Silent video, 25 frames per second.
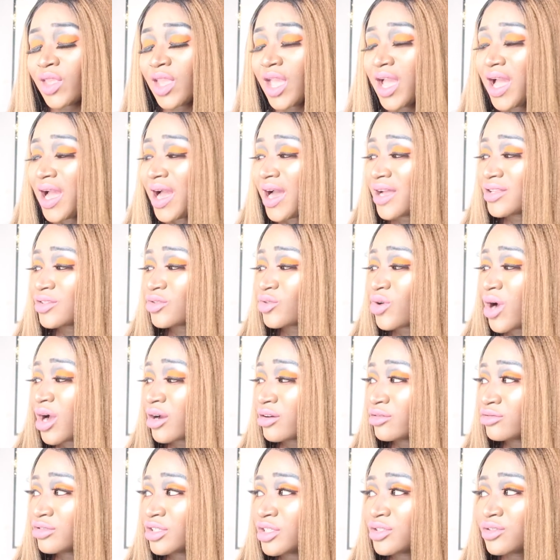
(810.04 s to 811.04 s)
I had to
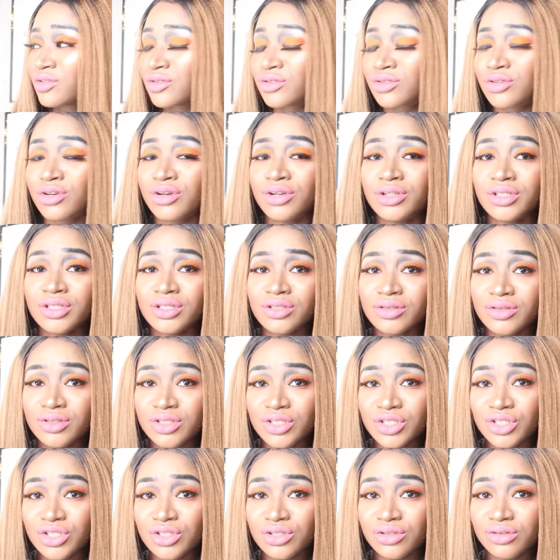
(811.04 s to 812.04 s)
agree to certain
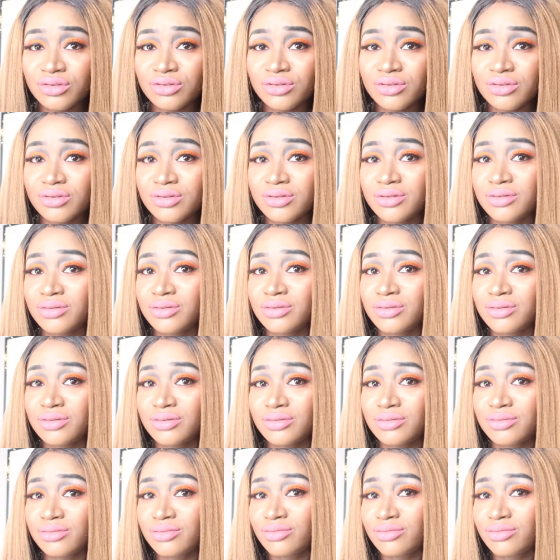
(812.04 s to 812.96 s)
conditions,